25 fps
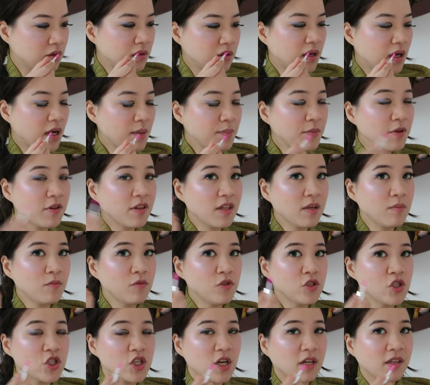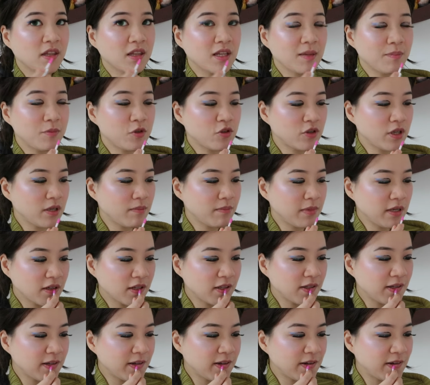I'm using Moonshot Lip Treatment
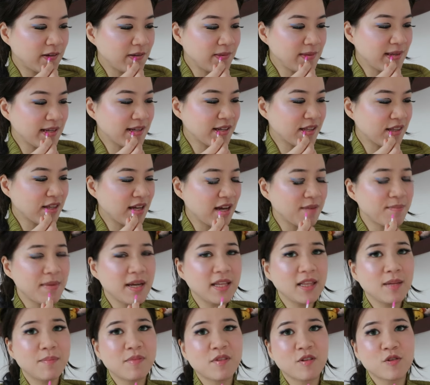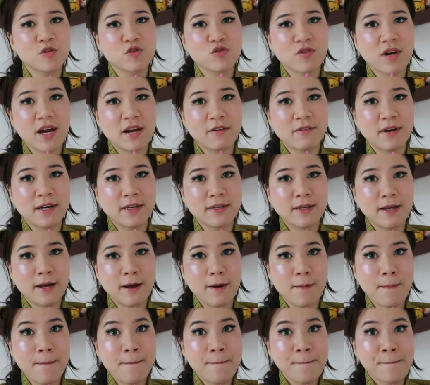Glow because my lips are dry right
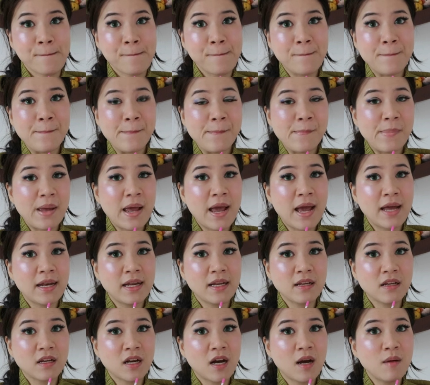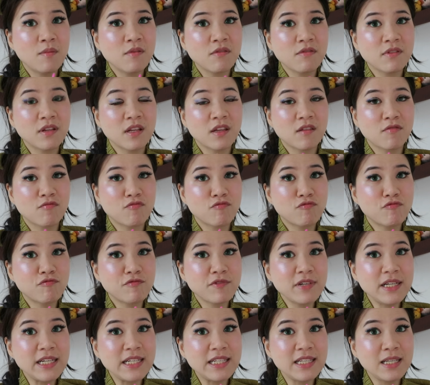now. And it comes with this
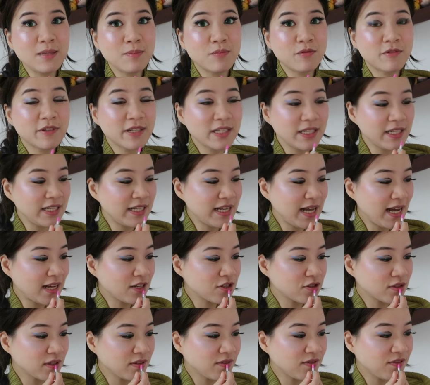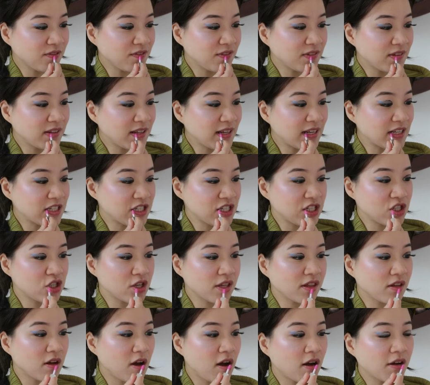really pretty natural flush. It
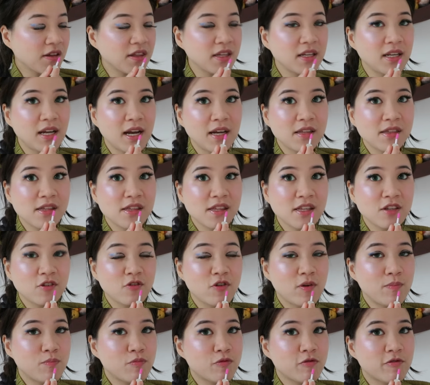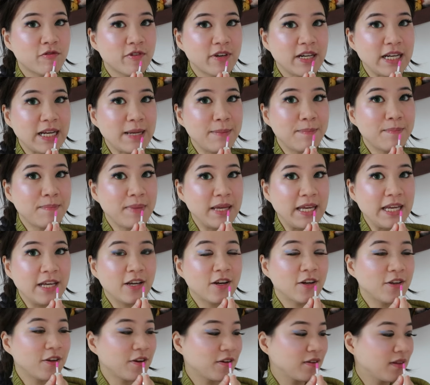just oxidizes into a pretty pink
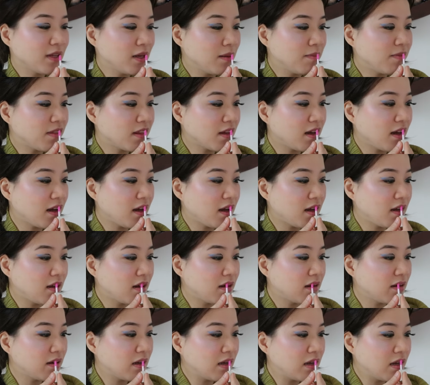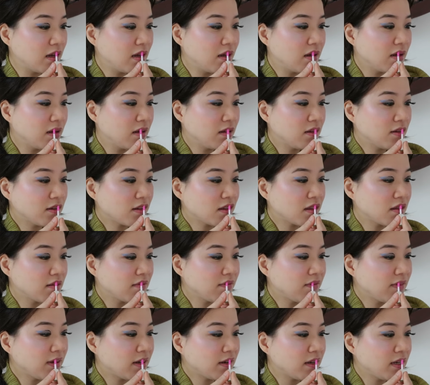on your lips. Looks
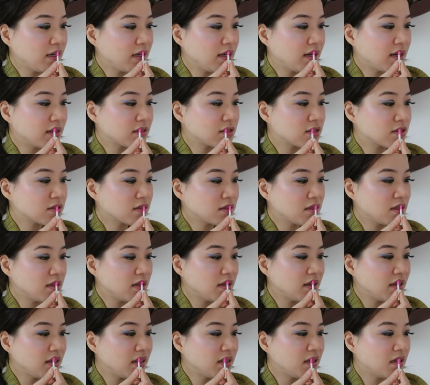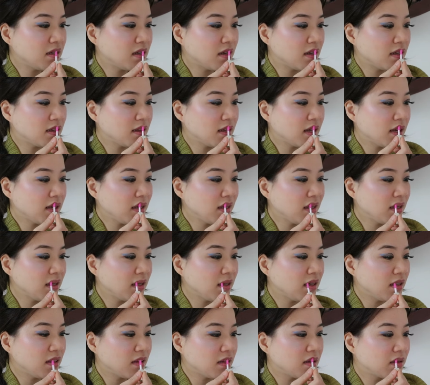very natural and I like
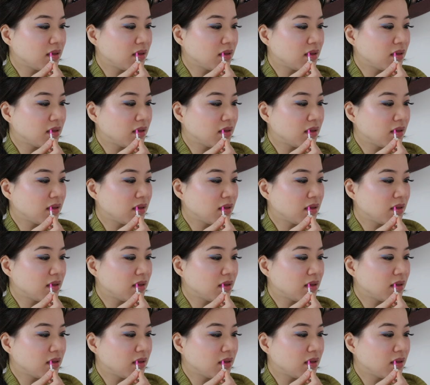it.